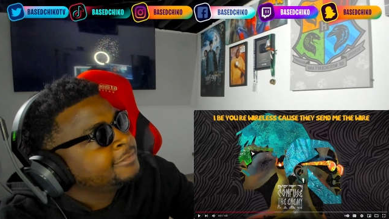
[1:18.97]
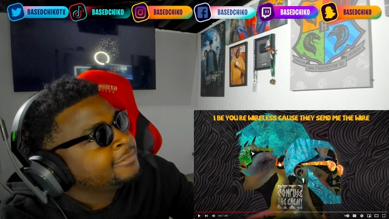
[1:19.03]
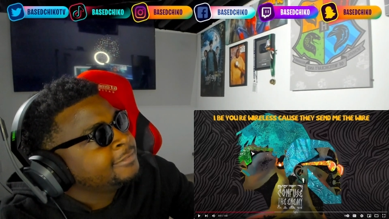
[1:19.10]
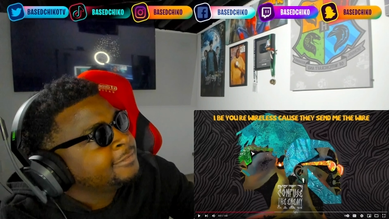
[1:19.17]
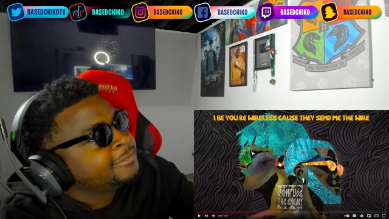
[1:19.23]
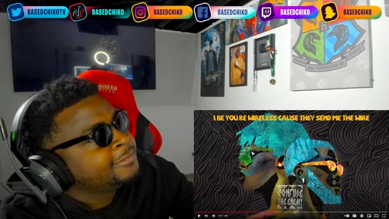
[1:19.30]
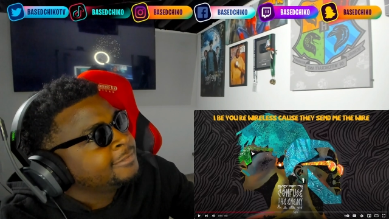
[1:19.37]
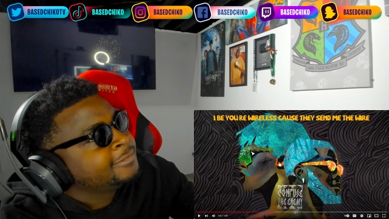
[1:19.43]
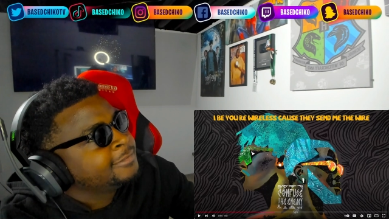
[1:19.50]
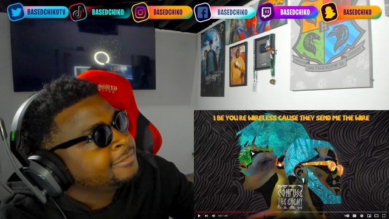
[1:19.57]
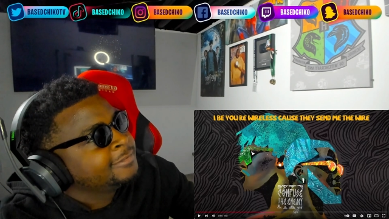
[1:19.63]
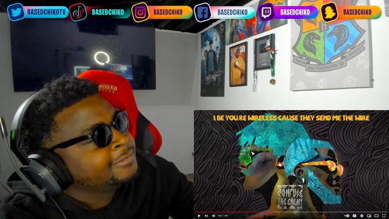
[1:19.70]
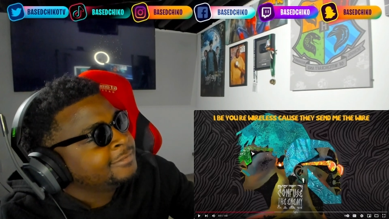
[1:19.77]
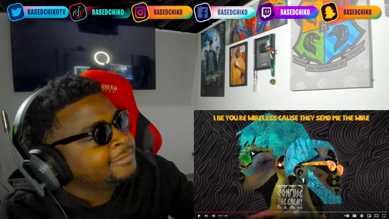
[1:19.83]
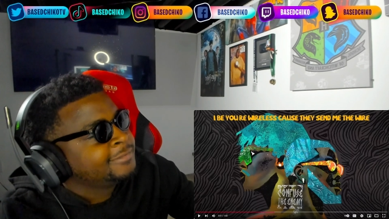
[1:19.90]

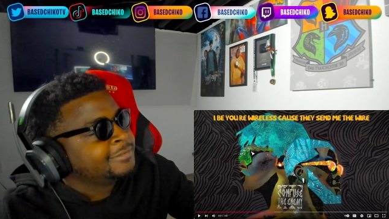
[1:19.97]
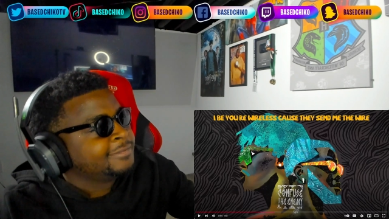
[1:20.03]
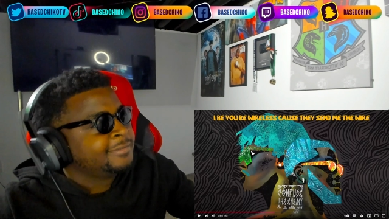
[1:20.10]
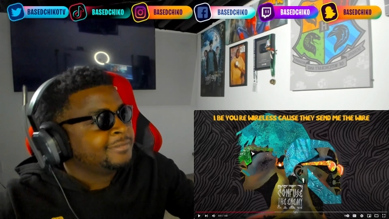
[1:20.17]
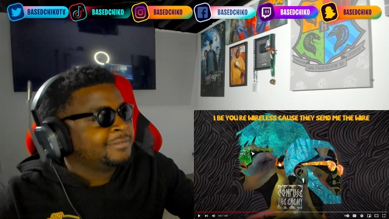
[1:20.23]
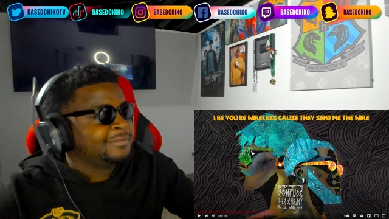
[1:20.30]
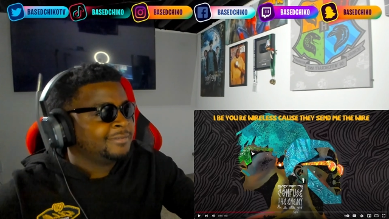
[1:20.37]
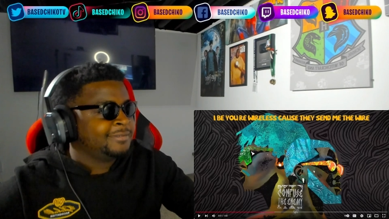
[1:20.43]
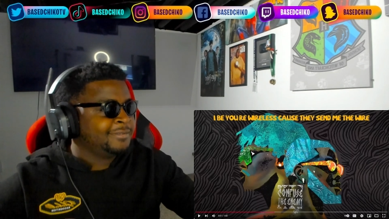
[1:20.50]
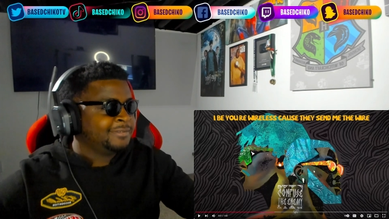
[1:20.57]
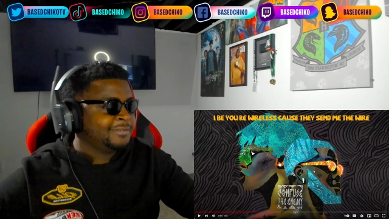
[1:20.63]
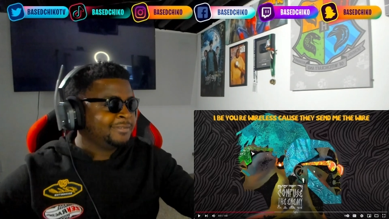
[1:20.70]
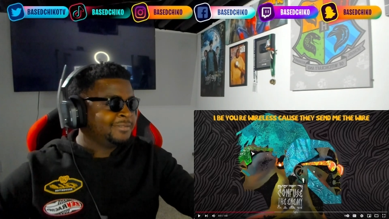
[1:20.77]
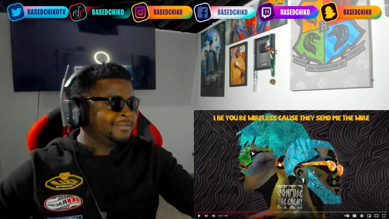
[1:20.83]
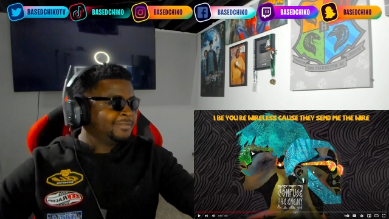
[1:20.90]

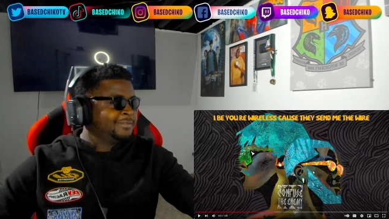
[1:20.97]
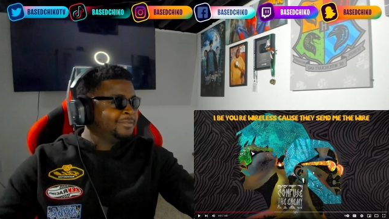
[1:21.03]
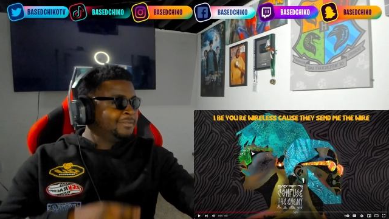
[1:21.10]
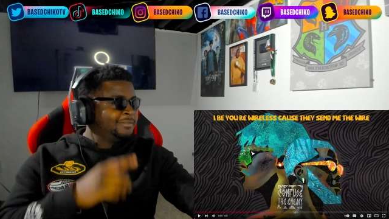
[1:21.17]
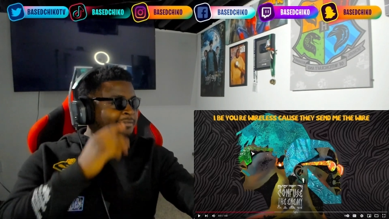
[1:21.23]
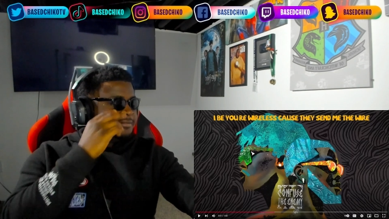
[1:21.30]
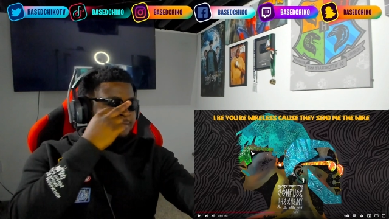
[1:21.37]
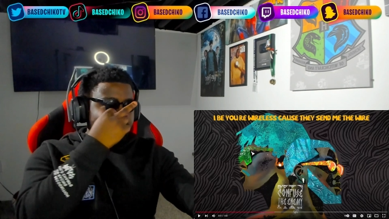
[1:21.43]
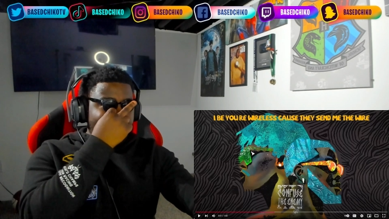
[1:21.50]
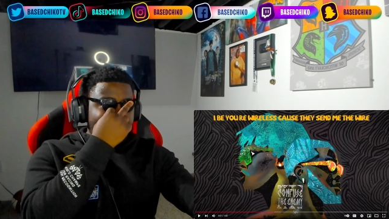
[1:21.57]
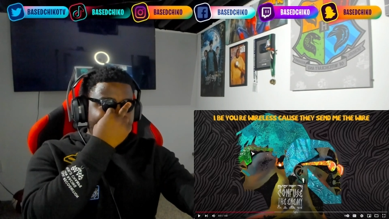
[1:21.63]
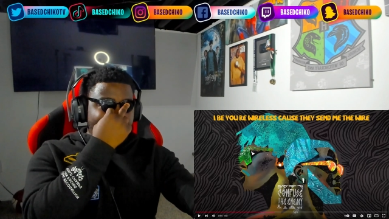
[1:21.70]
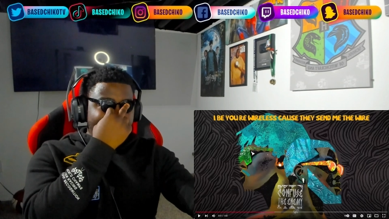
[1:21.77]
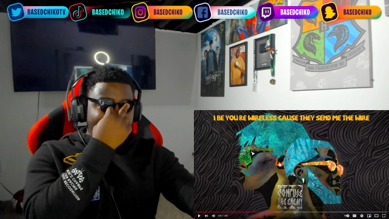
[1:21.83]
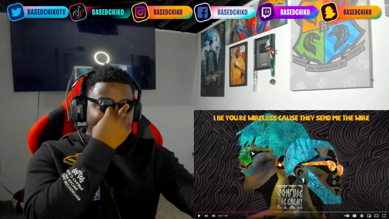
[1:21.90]

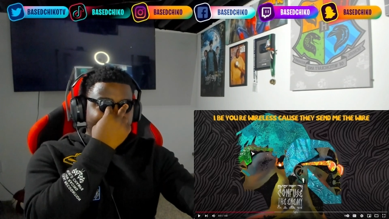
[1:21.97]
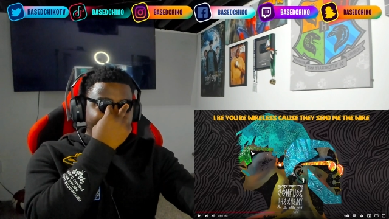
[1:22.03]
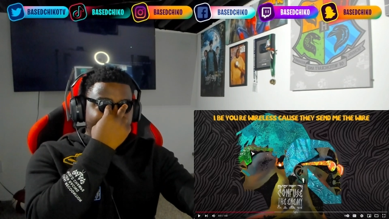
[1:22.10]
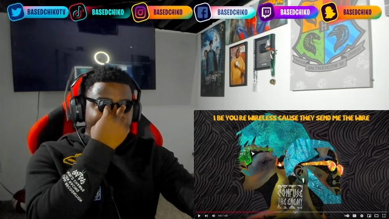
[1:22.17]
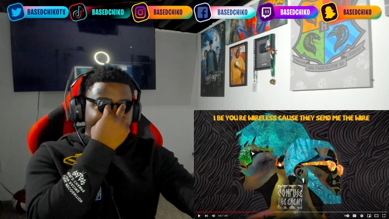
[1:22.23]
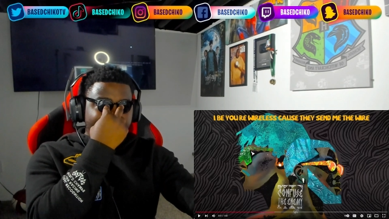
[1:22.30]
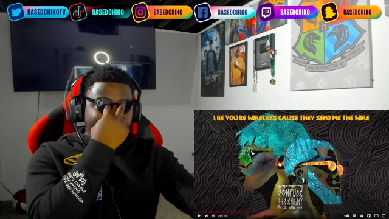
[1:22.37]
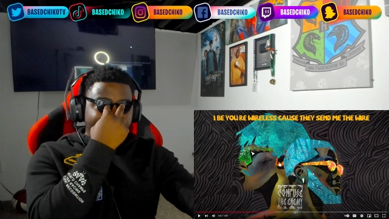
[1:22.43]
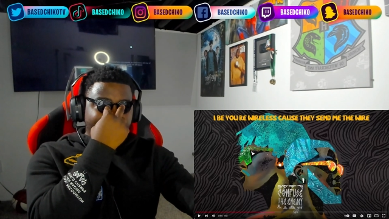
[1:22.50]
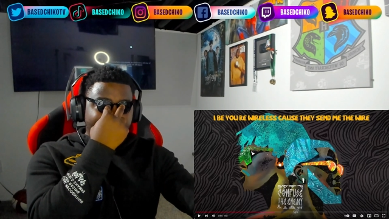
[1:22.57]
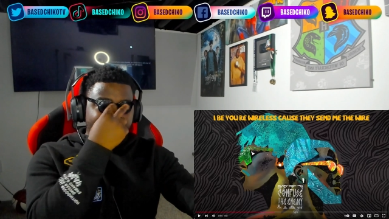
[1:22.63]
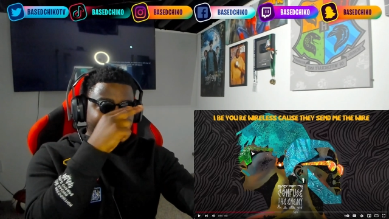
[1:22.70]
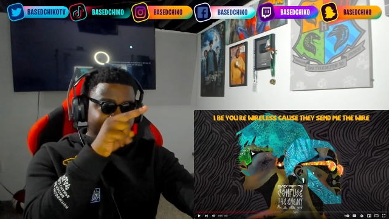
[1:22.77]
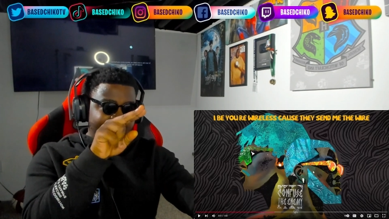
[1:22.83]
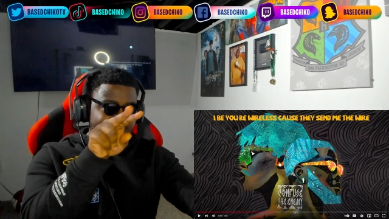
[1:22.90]

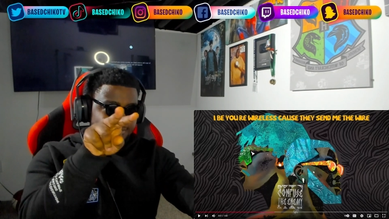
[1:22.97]
(no one is talking)